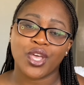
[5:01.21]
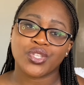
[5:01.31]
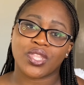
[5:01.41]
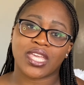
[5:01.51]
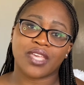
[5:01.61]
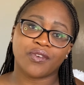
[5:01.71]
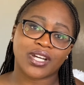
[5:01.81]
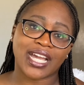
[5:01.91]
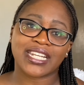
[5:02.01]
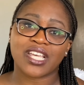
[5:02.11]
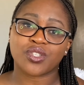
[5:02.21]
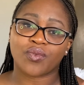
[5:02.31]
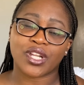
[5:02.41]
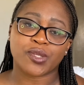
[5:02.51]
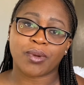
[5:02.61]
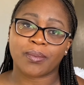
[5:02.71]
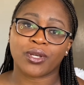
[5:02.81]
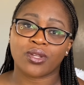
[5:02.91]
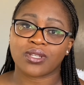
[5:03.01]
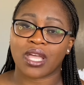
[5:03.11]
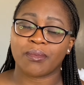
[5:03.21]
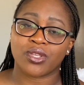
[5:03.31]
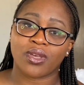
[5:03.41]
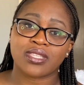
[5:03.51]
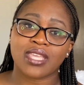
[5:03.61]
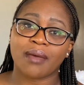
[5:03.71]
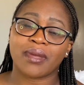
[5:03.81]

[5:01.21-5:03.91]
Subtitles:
So they give you guidelines of what is probably going to come in your exam,